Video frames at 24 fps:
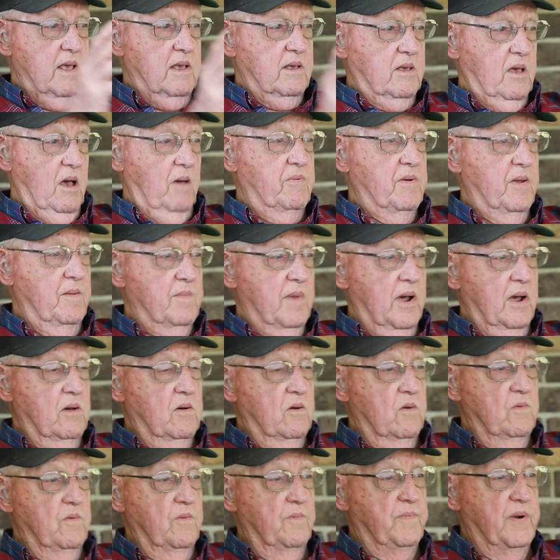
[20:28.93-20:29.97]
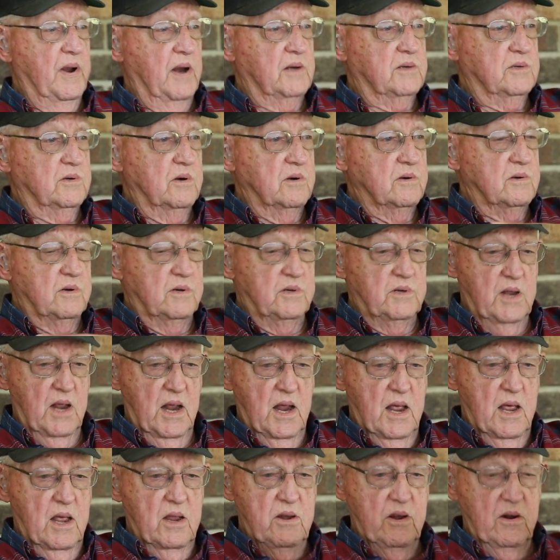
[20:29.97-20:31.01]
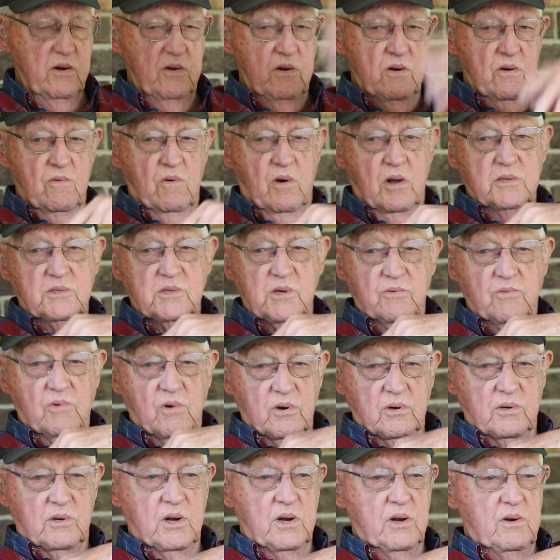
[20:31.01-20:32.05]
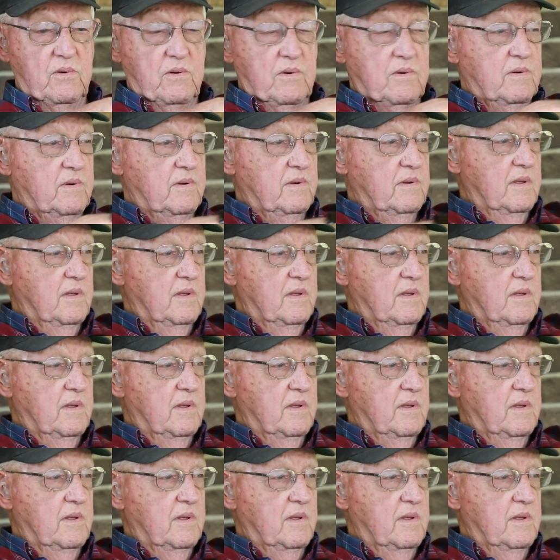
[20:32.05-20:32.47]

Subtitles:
copy my own pictures? Yeah, you do what you want to.